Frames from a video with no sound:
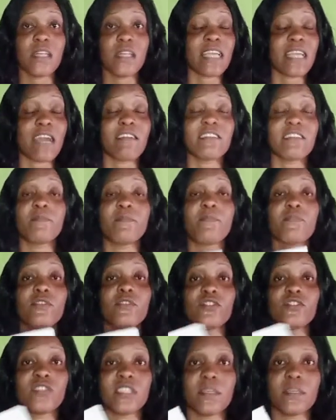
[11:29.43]
They're already
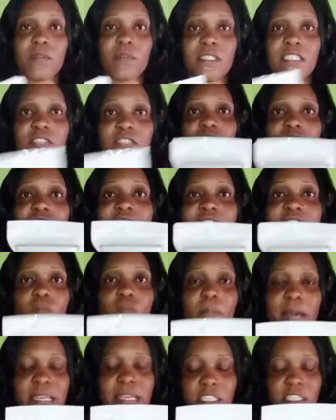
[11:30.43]
producing, but they don't know how to
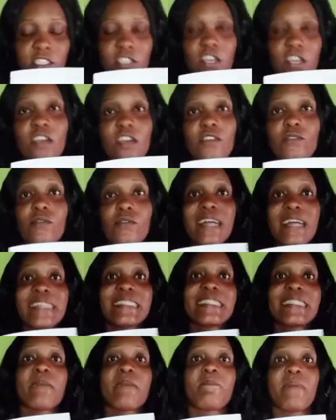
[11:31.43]
package. You
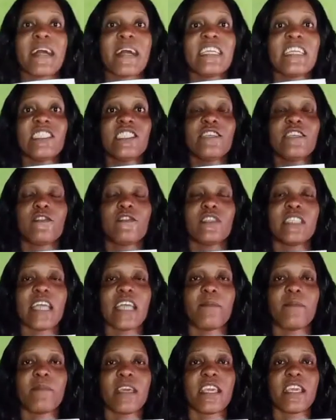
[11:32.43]
can start packaging for
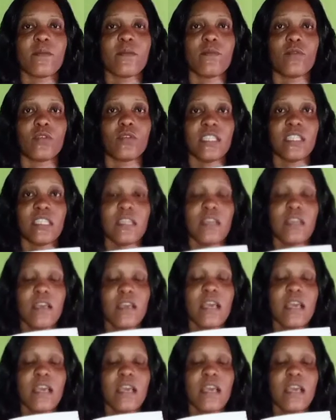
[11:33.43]
them and making money.